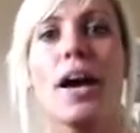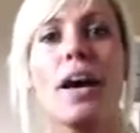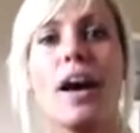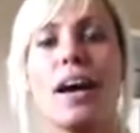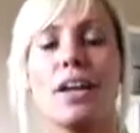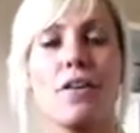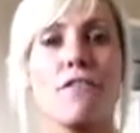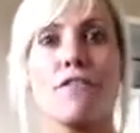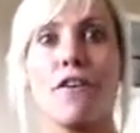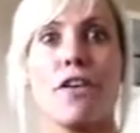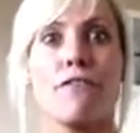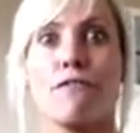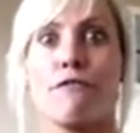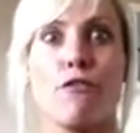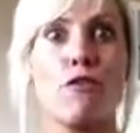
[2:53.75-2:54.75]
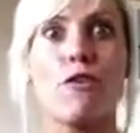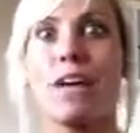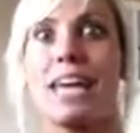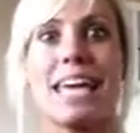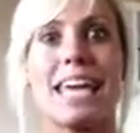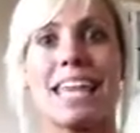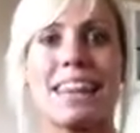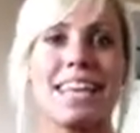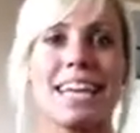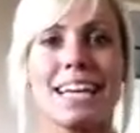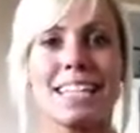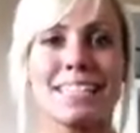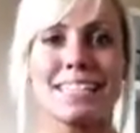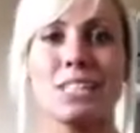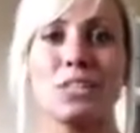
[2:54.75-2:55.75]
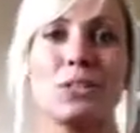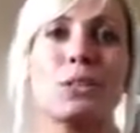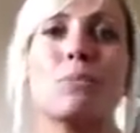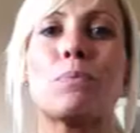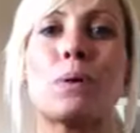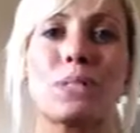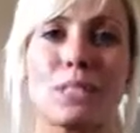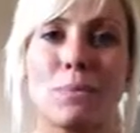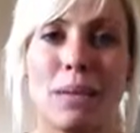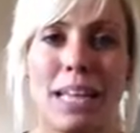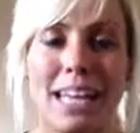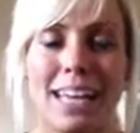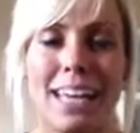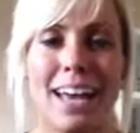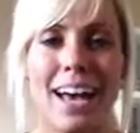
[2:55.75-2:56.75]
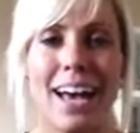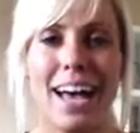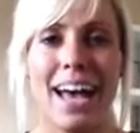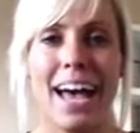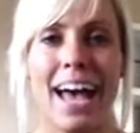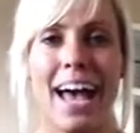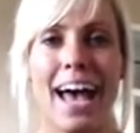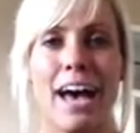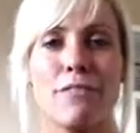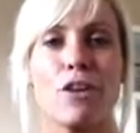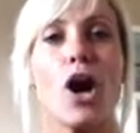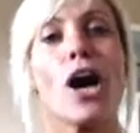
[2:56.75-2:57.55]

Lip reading: kind of free things that you could possibly have.